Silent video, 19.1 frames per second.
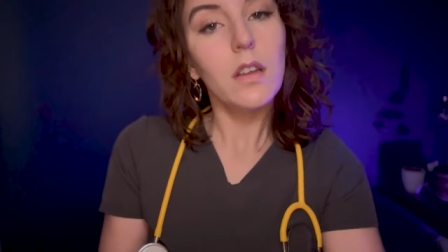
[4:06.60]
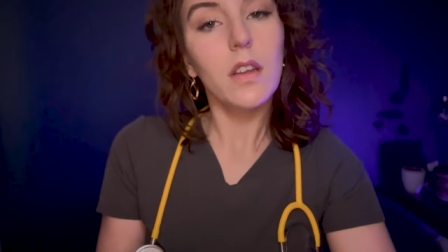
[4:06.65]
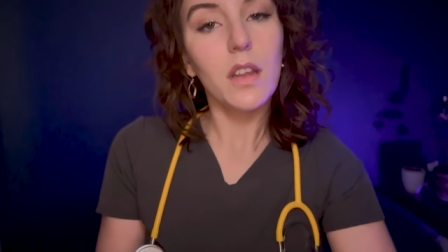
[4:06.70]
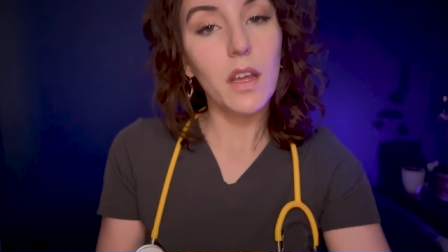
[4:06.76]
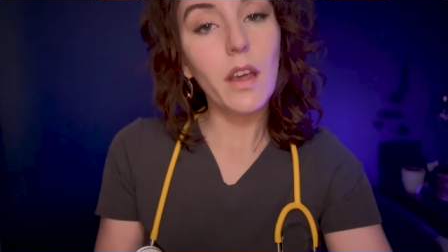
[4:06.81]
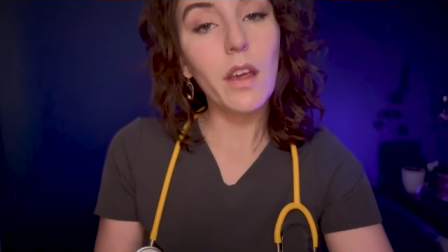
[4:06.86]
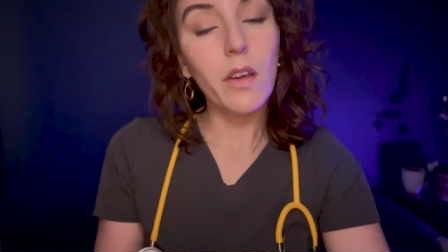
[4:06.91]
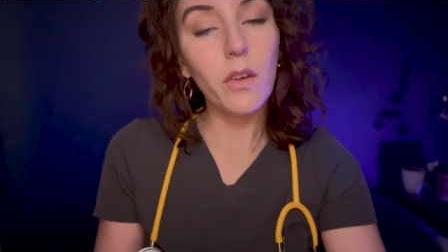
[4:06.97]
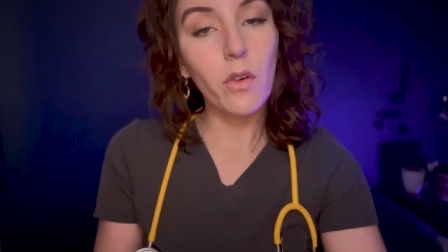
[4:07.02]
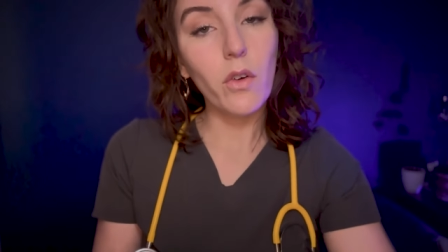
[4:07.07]

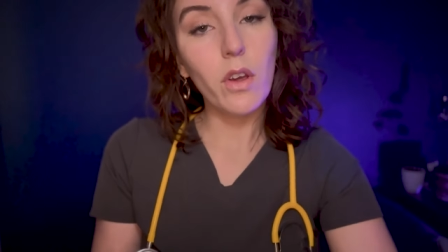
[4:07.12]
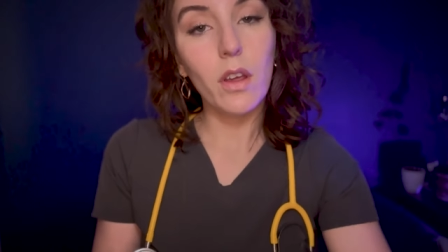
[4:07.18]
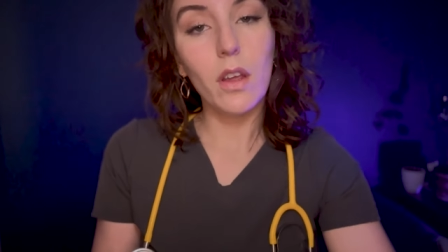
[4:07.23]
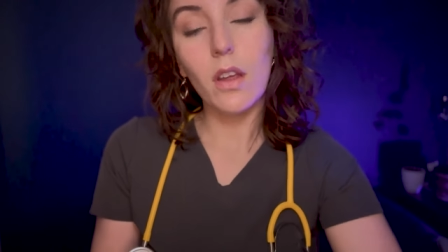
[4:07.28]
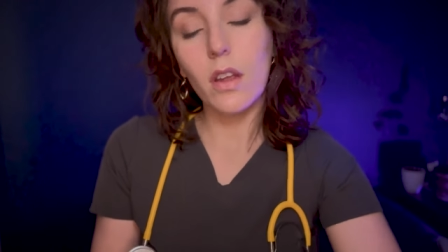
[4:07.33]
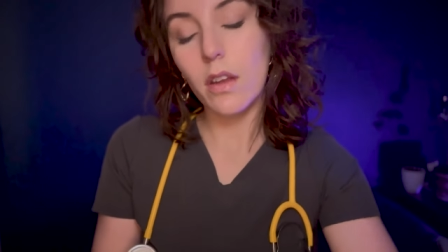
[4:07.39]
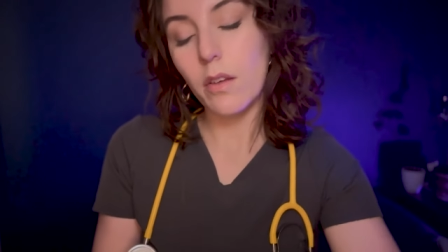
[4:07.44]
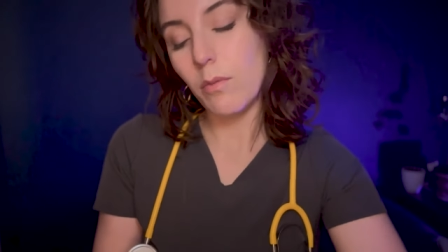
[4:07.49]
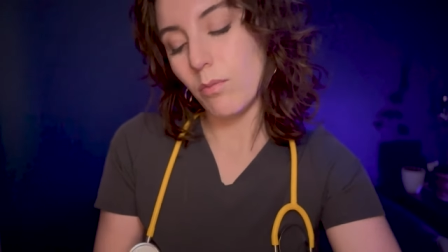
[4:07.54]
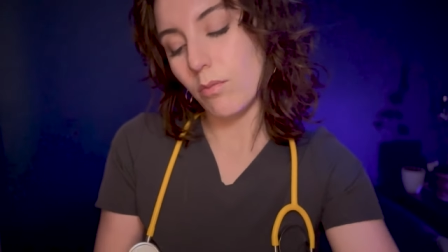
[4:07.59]

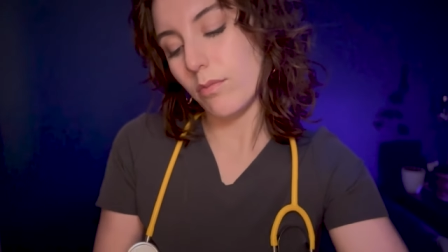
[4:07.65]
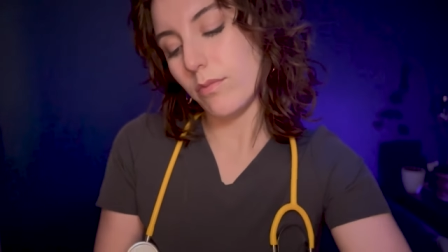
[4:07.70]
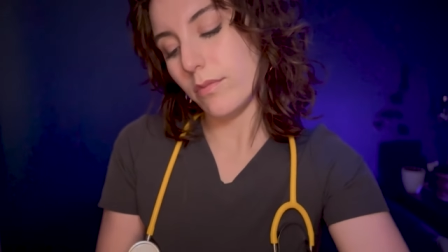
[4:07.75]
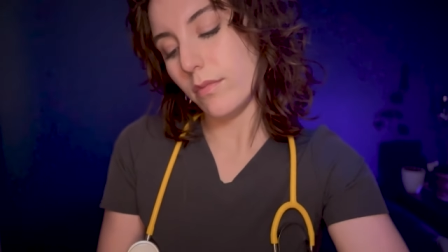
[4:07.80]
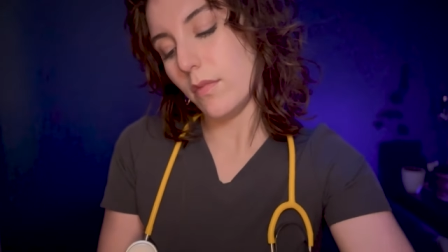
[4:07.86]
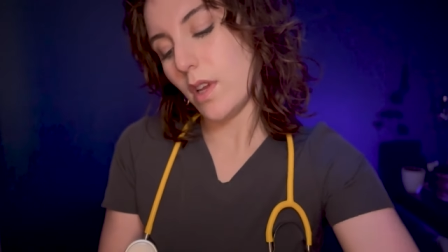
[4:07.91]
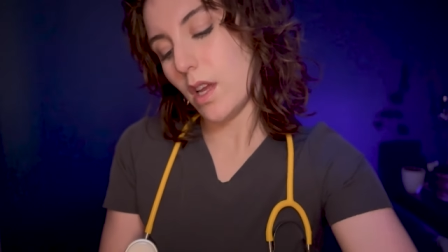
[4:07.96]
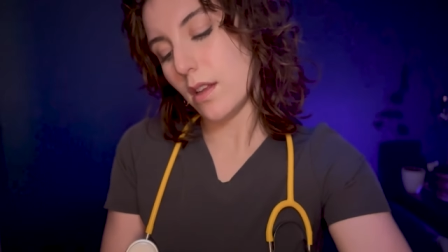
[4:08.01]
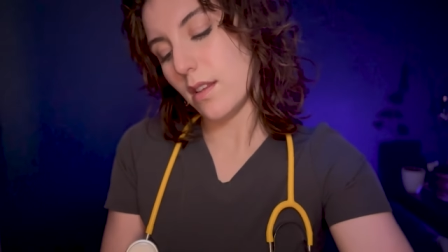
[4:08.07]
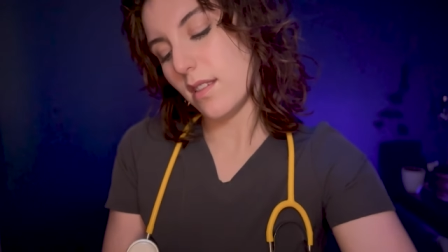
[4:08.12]
Gangrene?
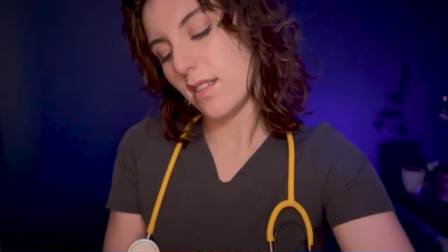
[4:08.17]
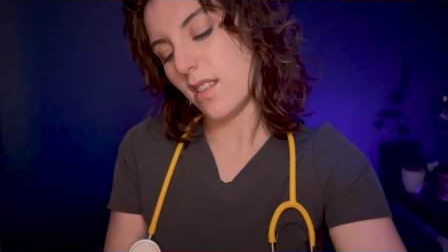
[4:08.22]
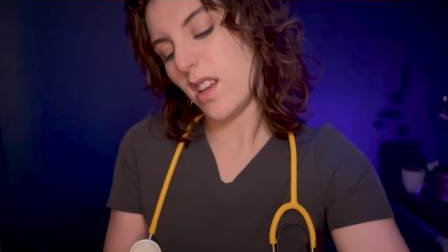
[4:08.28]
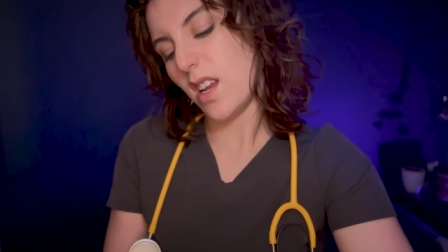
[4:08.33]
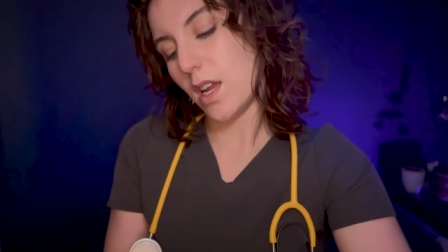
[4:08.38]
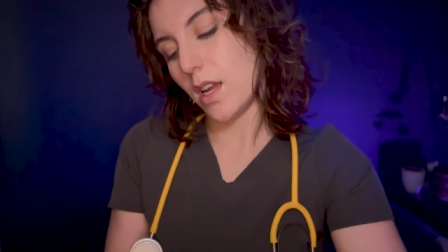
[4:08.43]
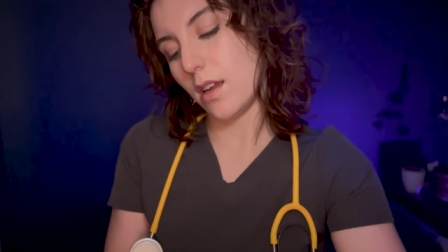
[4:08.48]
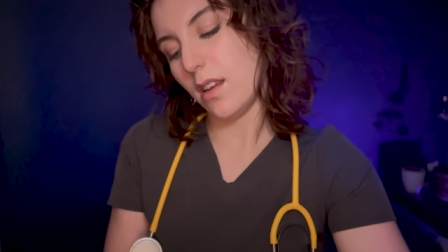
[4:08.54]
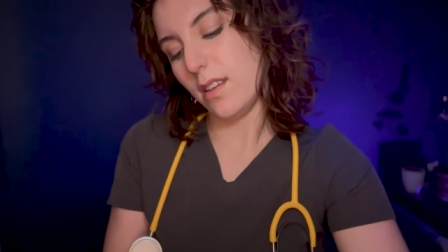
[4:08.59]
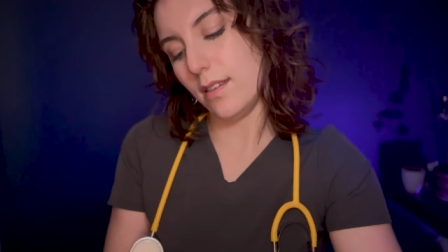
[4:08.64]
That
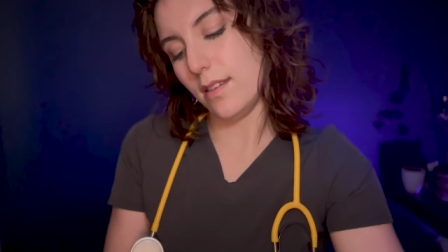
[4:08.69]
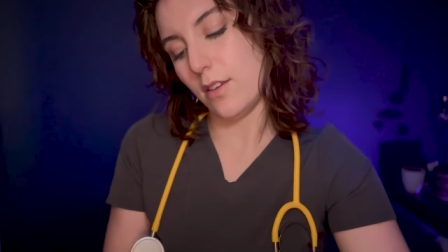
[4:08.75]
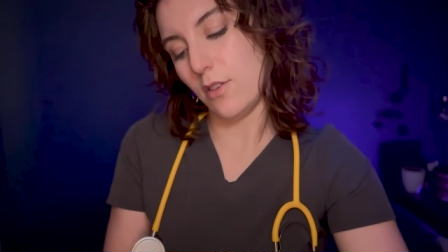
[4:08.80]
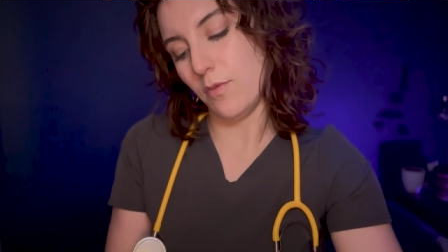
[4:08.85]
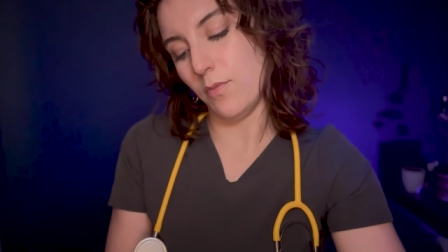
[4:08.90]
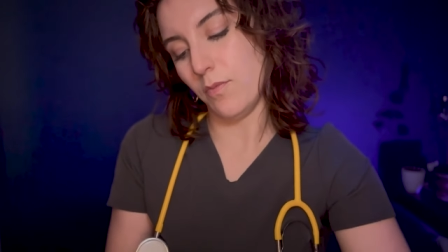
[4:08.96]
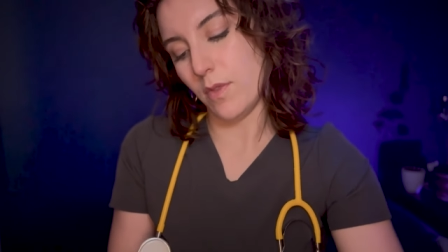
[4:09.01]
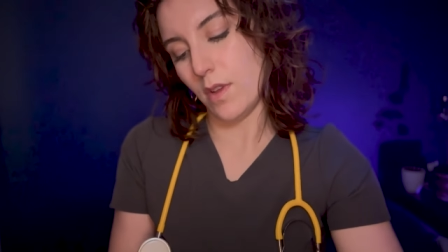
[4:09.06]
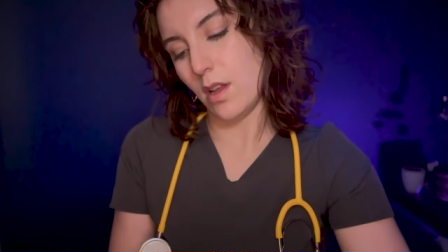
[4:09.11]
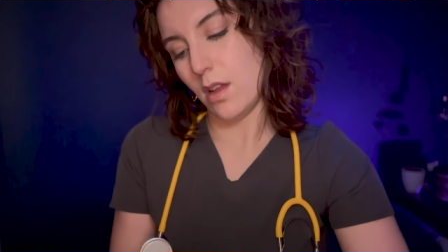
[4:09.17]

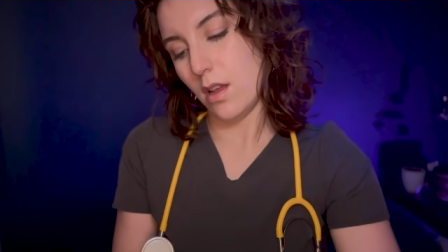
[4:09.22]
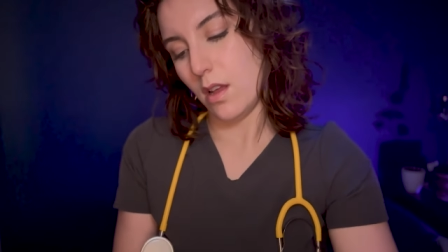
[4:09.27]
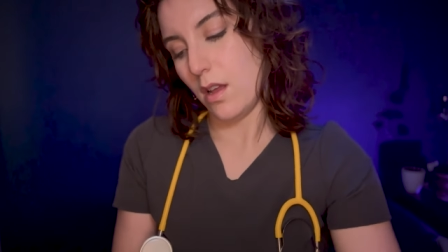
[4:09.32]
stinks.